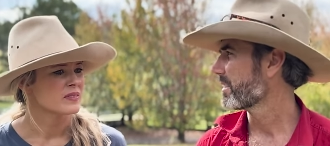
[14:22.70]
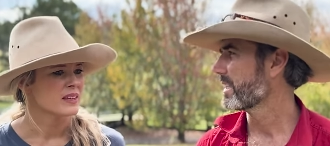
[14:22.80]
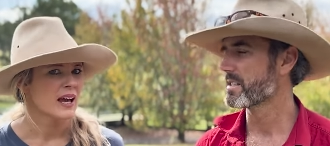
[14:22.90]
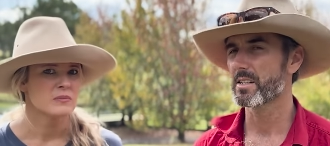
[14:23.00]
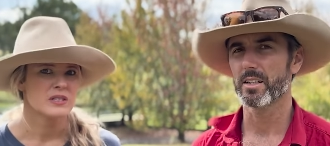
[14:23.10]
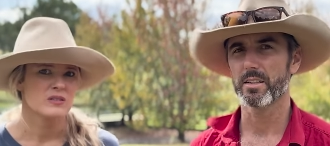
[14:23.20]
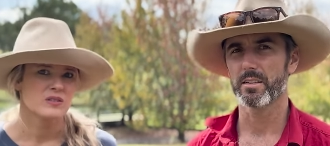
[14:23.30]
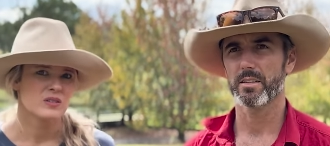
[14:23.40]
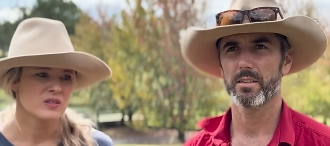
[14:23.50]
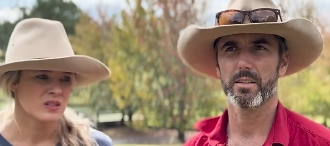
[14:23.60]
Speaker 1: incident
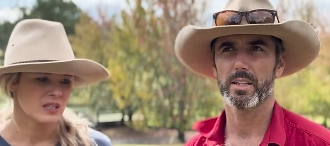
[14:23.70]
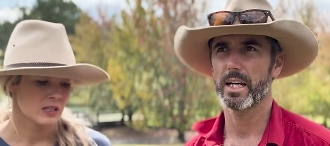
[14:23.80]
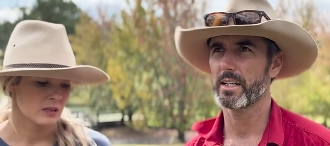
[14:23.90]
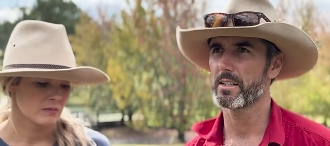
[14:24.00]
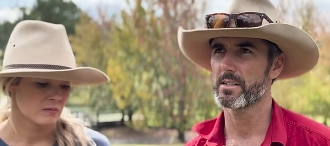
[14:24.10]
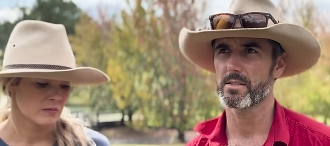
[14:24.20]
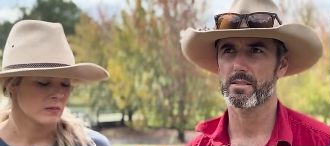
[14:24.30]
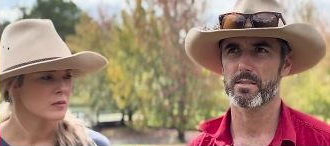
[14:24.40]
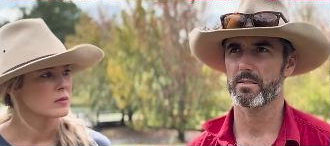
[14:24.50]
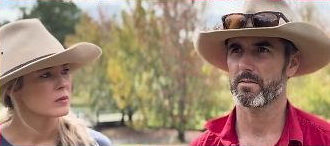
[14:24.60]
Absolutely. that
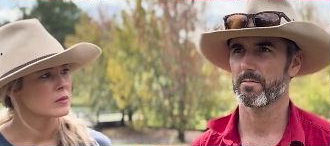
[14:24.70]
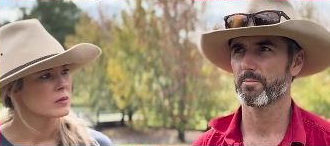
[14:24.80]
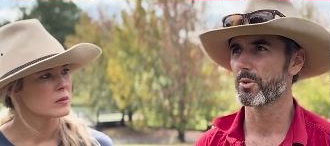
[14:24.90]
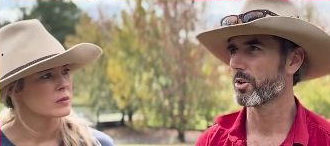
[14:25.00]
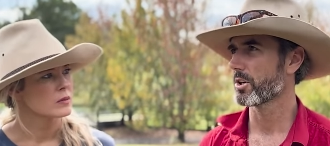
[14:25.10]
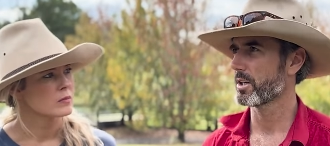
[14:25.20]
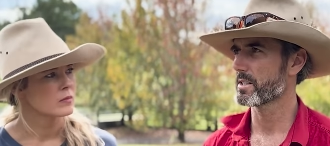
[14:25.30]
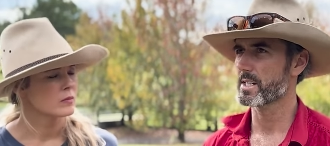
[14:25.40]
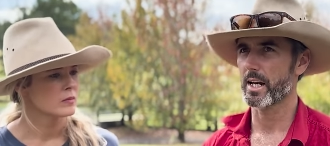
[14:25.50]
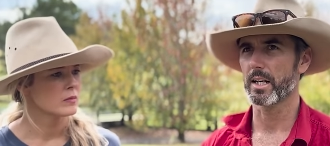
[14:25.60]
is brought on
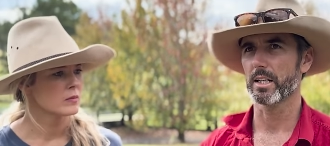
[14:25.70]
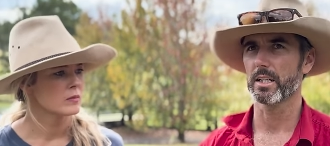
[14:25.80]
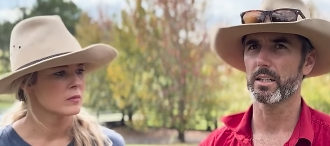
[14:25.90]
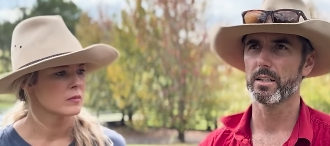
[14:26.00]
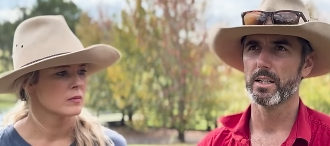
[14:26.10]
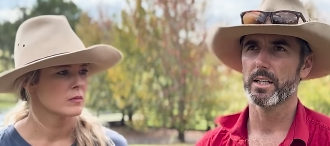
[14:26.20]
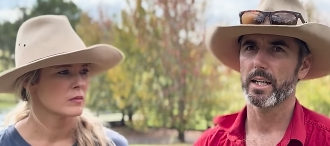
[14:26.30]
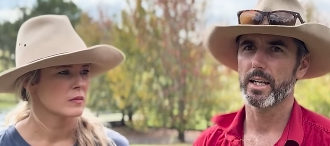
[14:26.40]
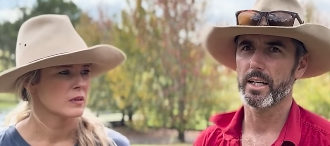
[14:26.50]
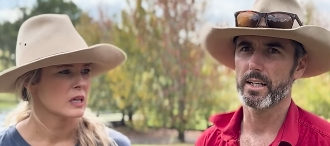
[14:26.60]
suddenly mm.
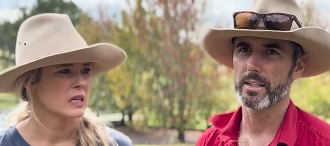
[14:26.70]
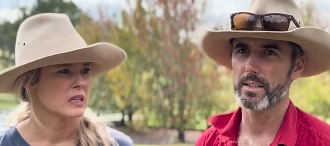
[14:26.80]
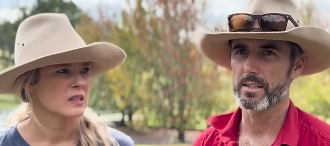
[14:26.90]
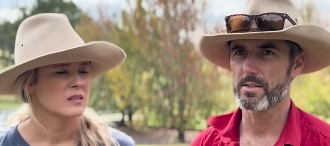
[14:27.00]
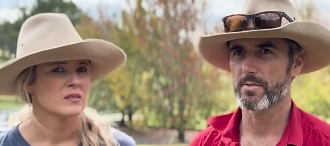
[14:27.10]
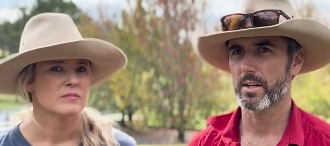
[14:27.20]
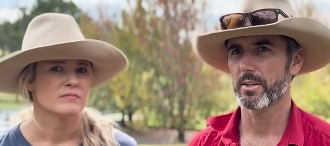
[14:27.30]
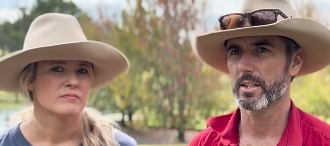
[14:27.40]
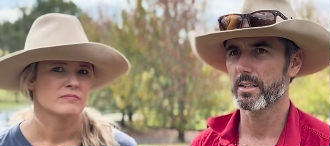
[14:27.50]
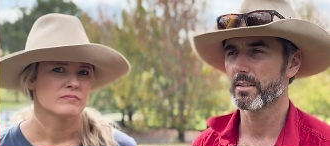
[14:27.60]
and is
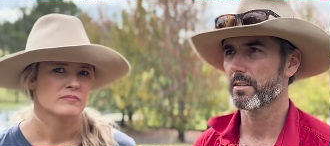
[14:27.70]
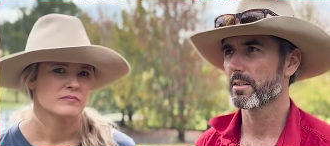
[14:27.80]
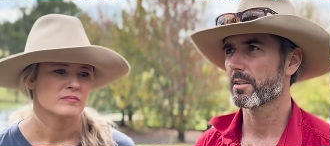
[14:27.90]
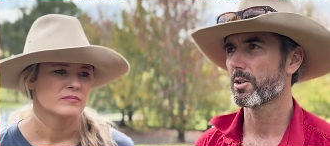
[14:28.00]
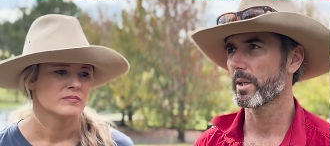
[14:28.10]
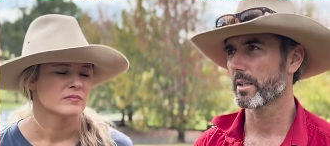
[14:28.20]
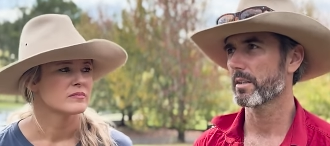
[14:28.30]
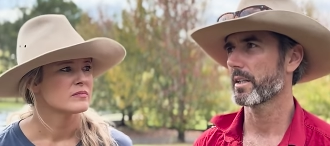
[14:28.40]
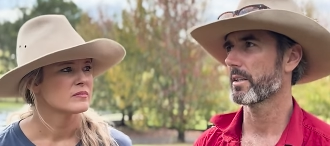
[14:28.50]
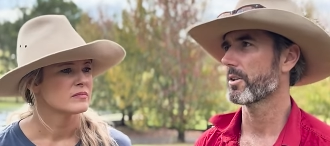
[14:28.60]
very quick
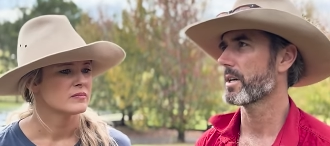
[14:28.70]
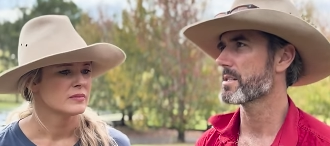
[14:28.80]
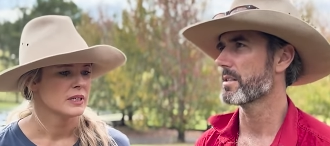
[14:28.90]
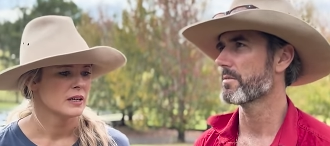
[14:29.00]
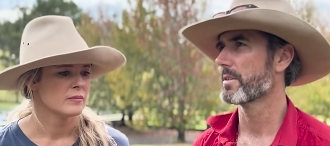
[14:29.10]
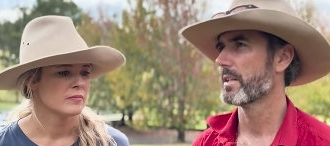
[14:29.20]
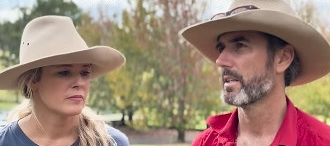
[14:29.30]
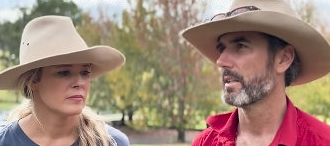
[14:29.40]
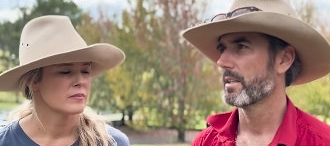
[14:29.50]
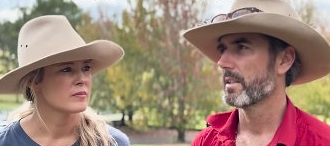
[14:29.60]
and aggressive. Yeah.
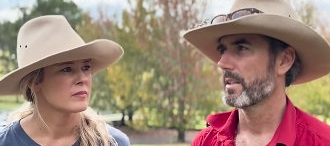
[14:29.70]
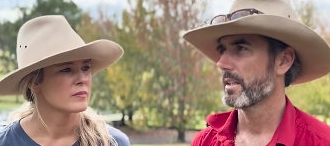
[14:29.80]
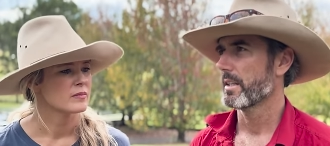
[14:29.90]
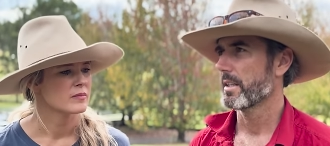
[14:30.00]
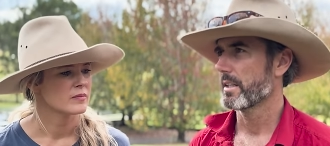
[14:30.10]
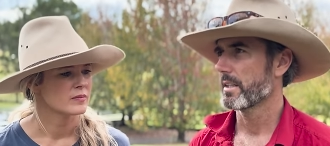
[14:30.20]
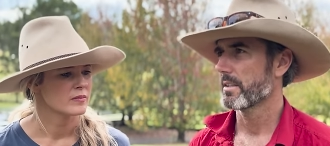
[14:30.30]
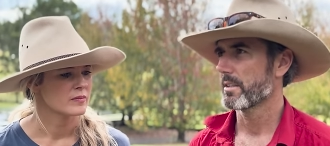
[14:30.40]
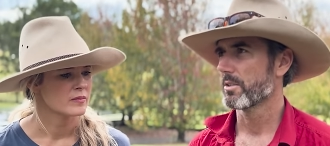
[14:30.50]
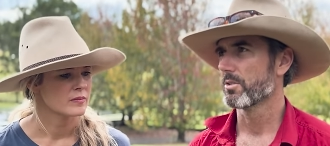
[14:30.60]

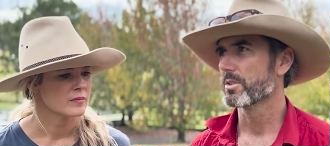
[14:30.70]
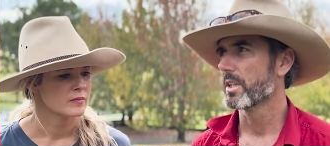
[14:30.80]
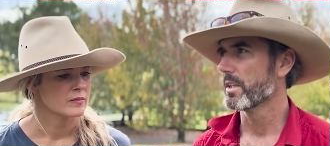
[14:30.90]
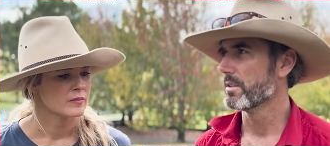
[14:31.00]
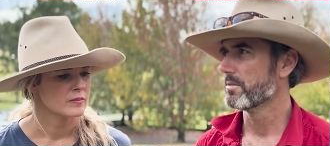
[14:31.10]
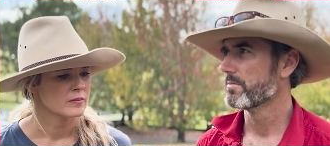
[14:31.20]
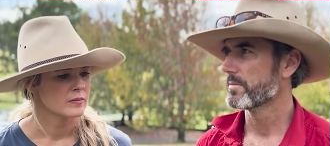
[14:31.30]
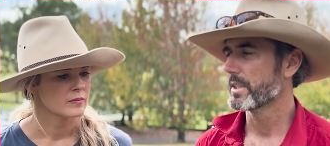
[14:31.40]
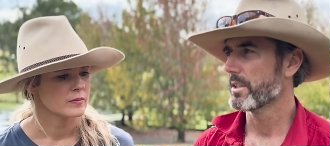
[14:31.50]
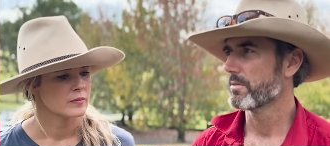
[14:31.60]
And also,
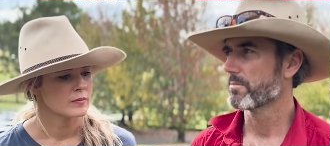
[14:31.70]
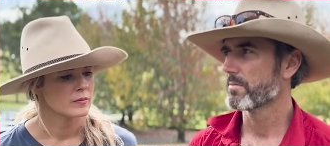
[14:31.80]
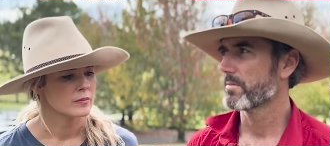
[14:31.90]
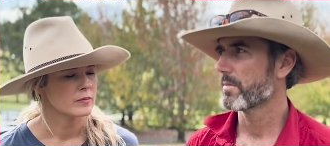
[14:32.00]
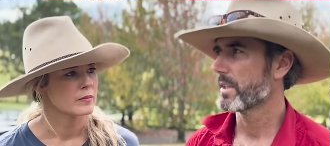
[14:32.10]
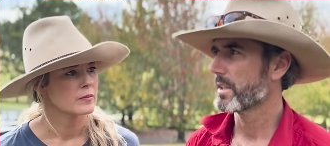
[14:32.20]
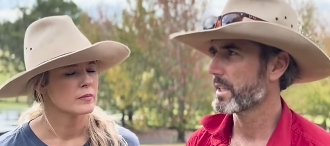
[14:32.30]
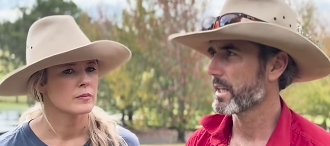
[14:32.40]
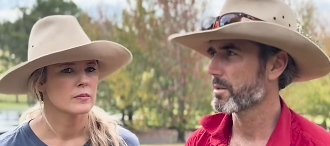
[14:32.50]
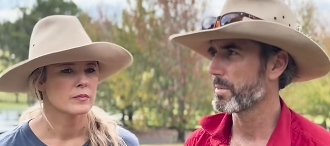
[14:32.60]
you know,
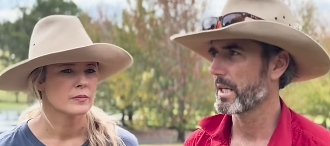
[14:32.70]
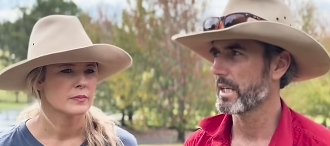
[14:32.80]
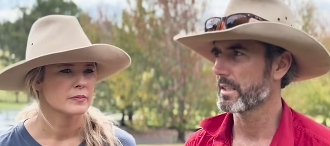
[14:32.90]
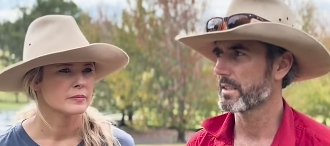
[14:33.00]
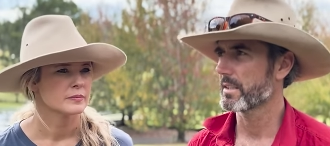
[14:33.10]
the other part